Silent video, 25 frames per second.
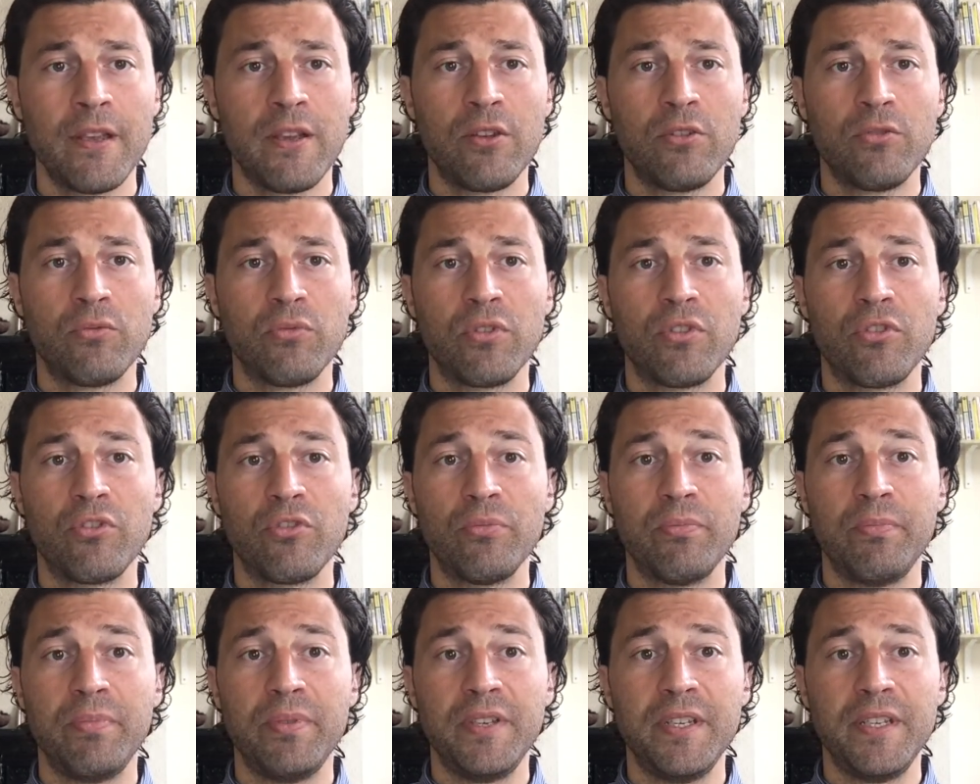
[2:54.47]
Whether it
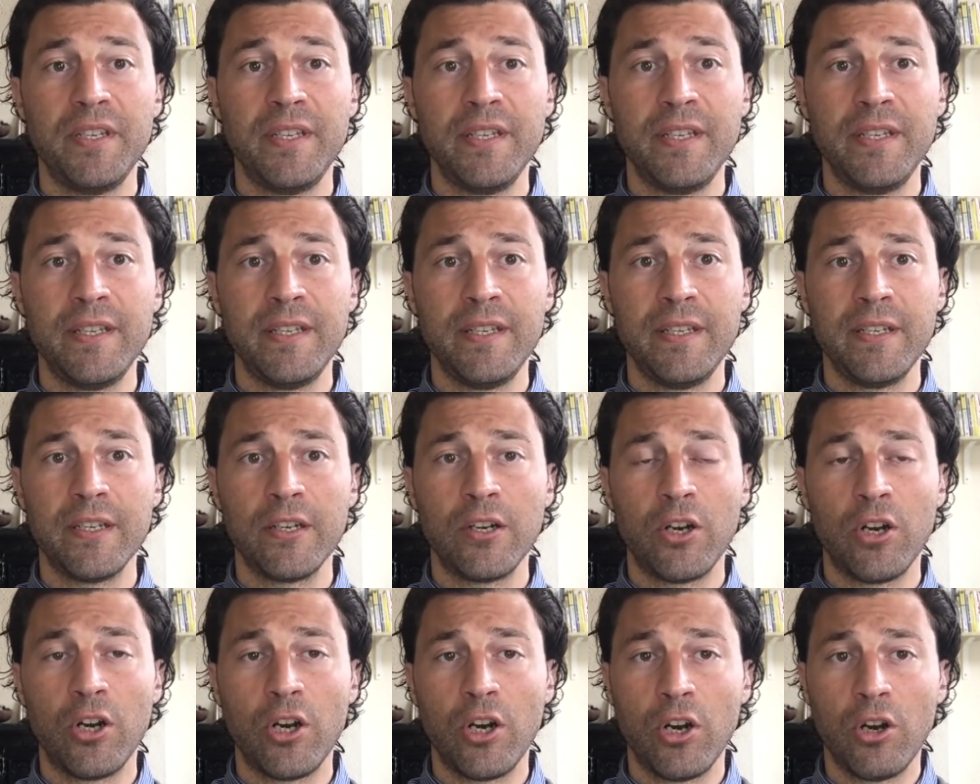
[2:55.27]
be
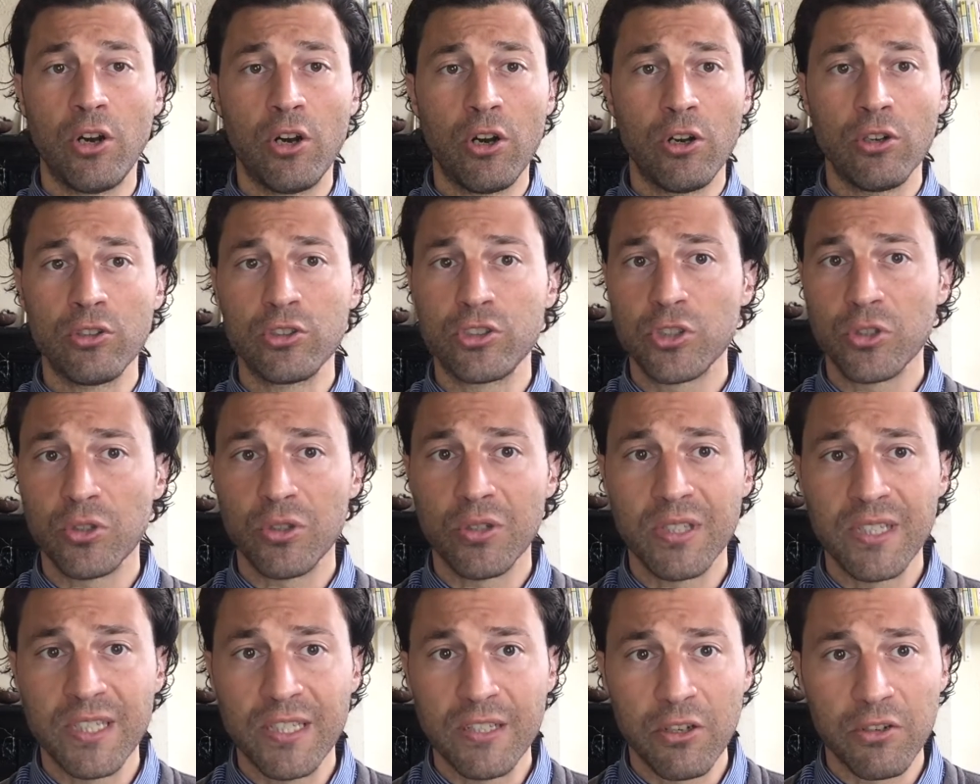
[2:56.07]
uh, Osho
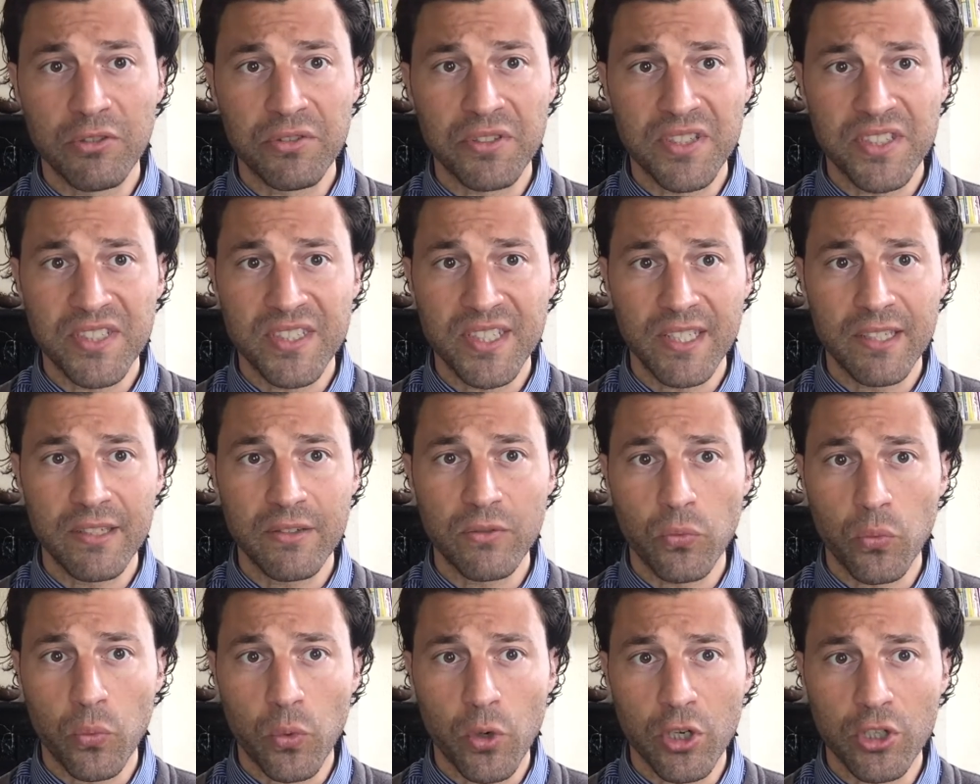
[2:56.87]
Lilo Descendant
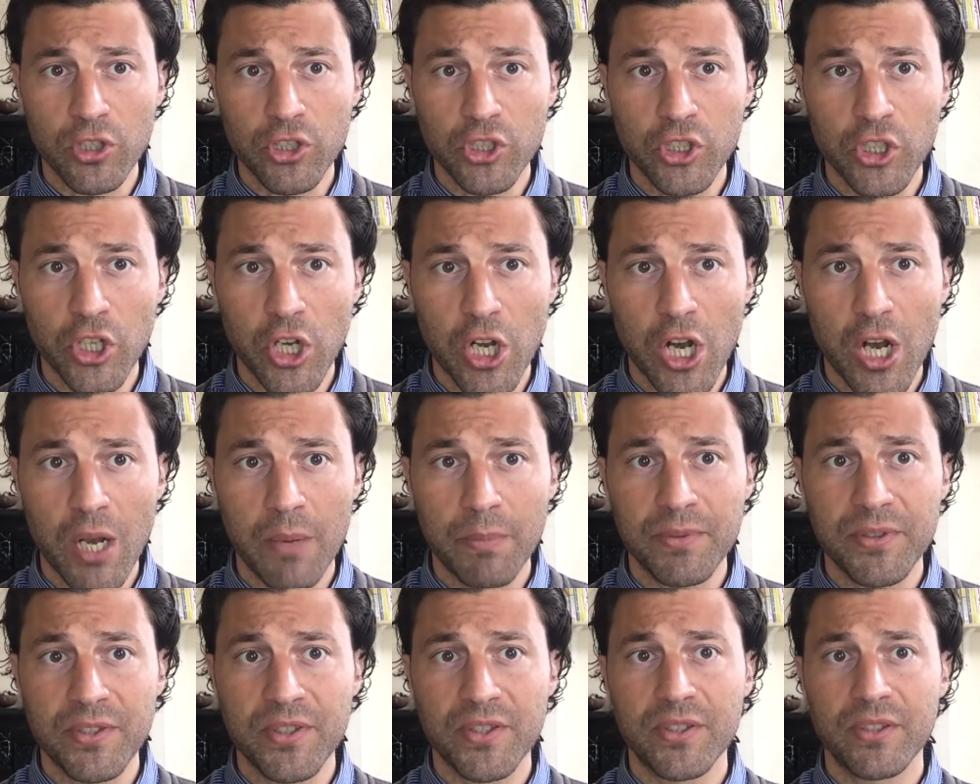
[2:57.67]

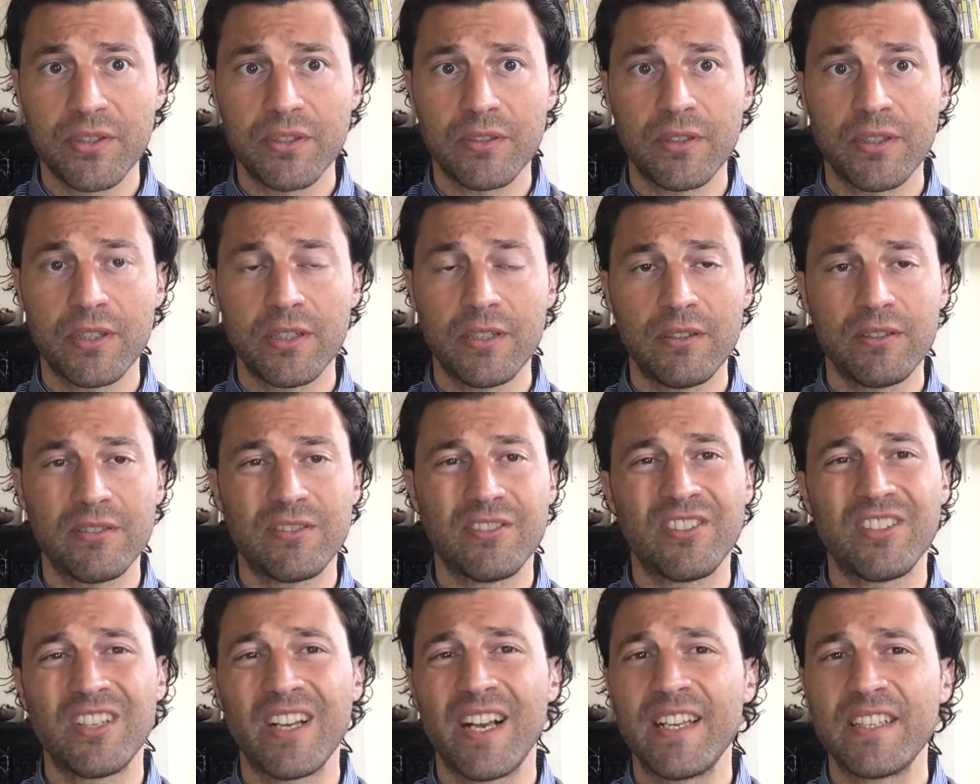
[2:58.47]
workshops, uh,
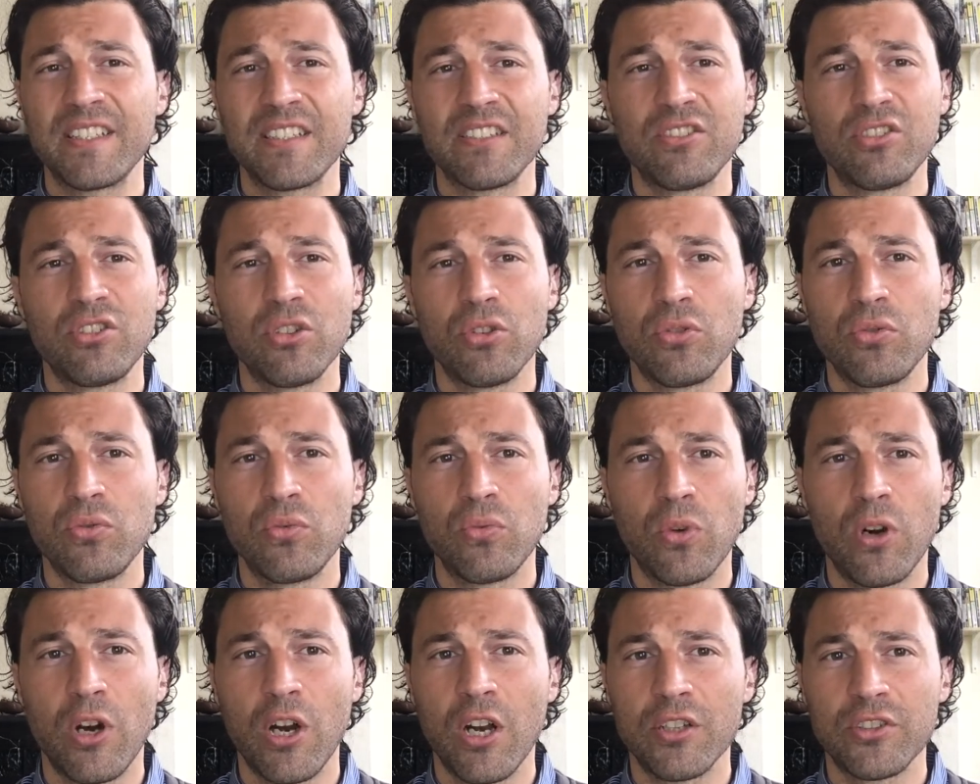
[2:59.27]
guys, and don't
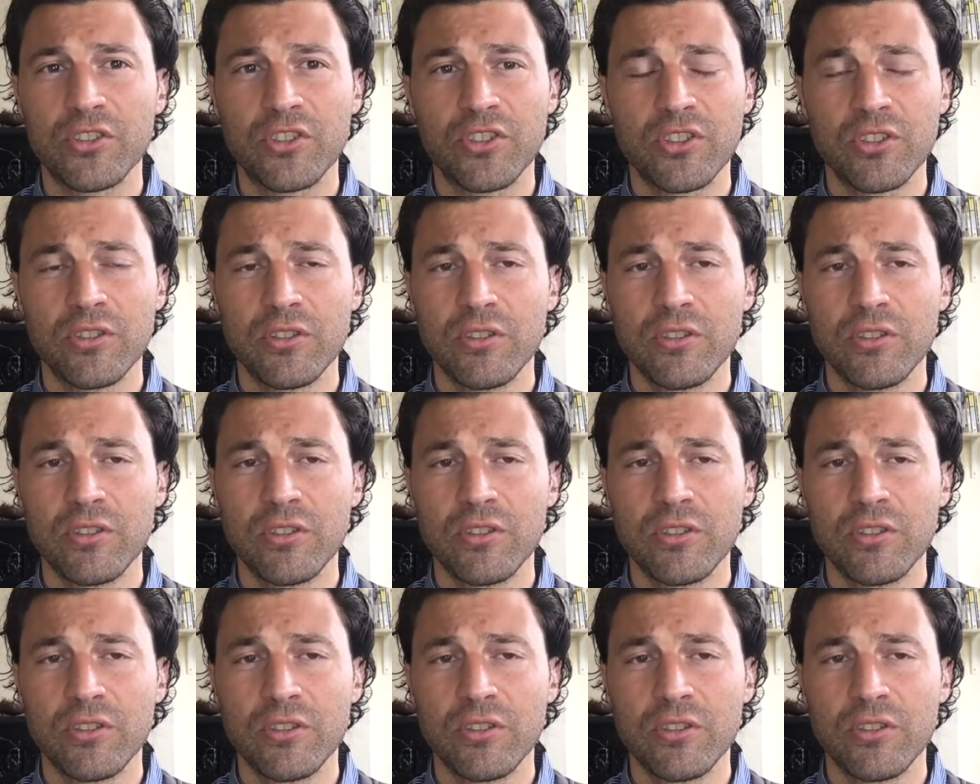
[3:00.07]
watch